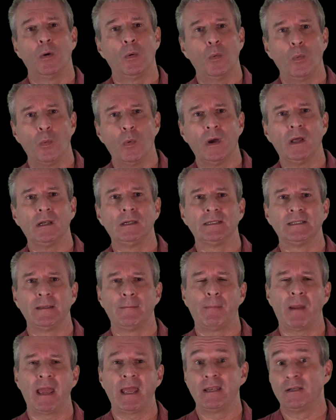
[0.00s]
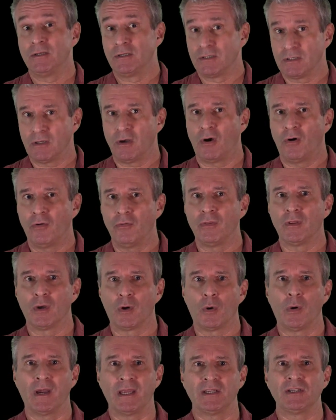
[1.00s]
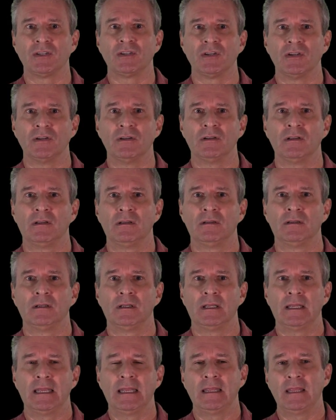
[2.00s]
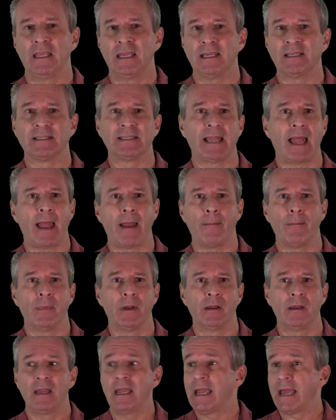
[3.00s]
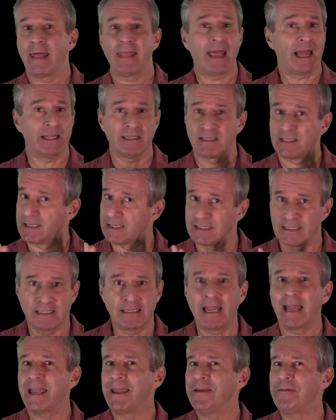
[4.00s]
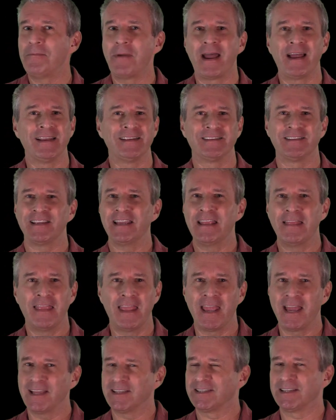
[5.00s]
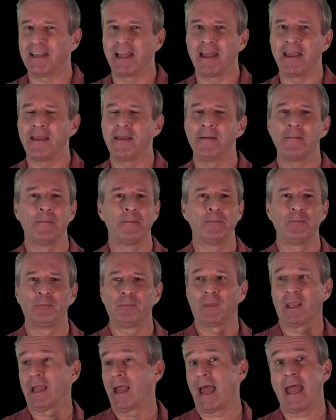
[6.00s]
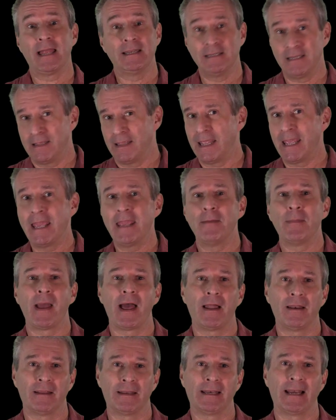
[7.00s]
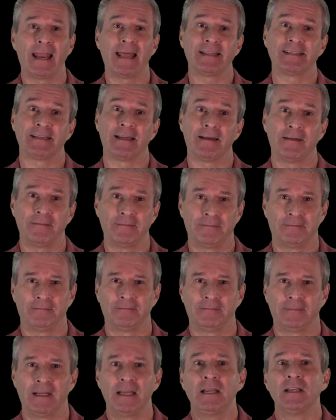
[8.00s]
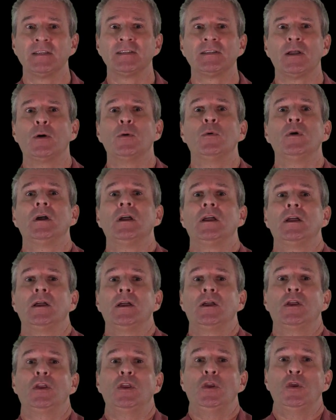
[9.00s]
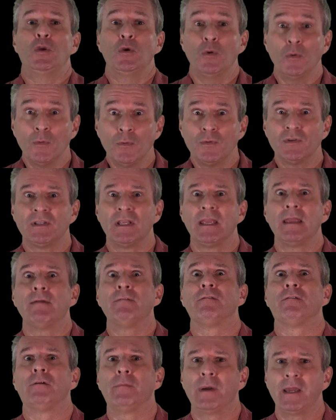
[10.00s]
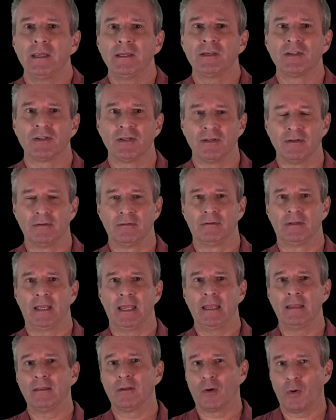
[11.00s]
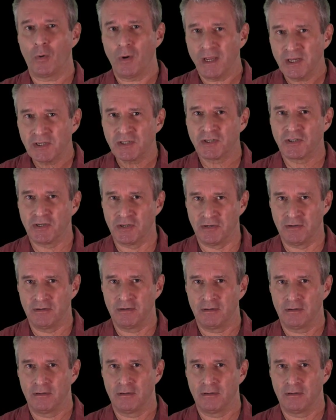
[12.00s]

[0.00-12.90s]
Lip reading: will depend on the question in the exam. That's the same as in the essay and in the email and letter. So use the information in the question